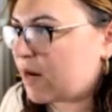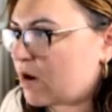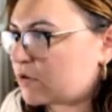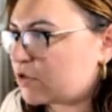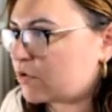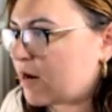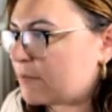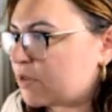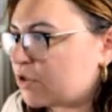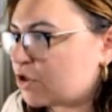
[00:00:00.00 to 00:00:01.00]
but I also
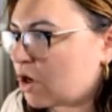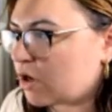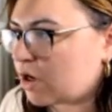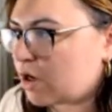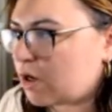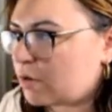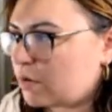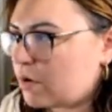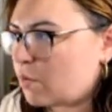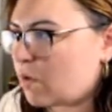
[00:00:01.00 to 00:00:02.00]
grabbed a
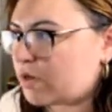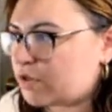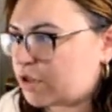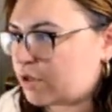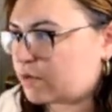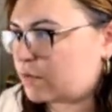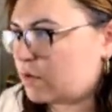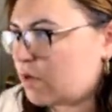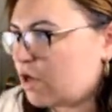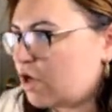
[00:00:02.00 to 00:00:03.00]
darker one too.
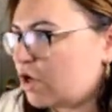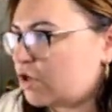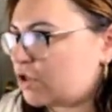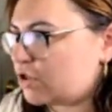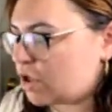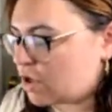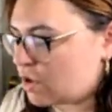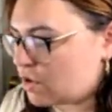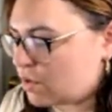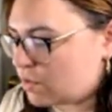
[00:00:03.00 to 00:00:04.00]

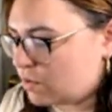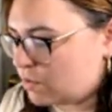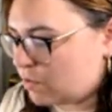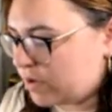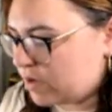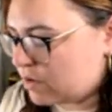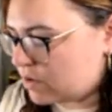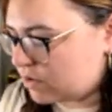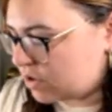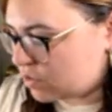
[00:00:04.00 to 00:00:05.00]
So
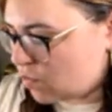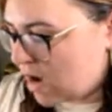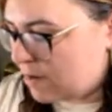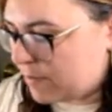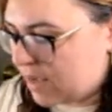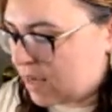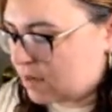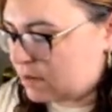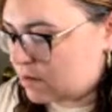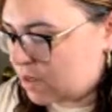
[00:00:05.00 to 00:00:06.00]
we'll swap
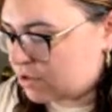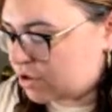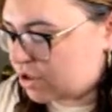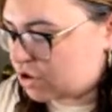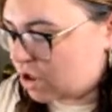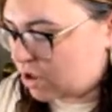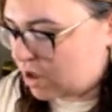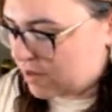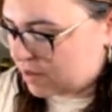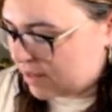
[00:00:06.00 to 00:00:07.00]
in the
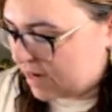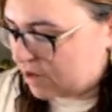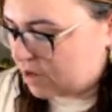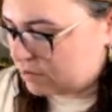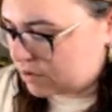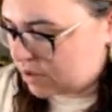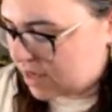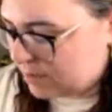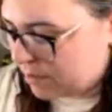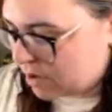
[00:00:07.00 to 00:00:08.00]
darker and the lighter to
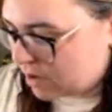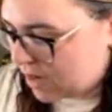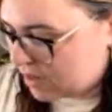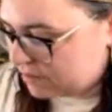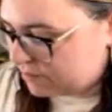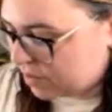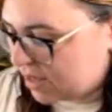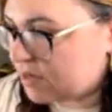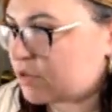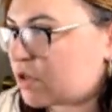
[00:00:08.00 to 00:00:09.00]
keep our kind of
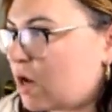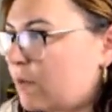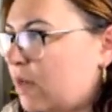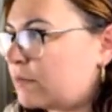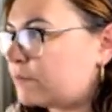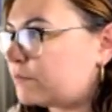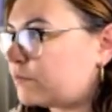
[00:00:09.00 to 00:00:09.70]
blends going.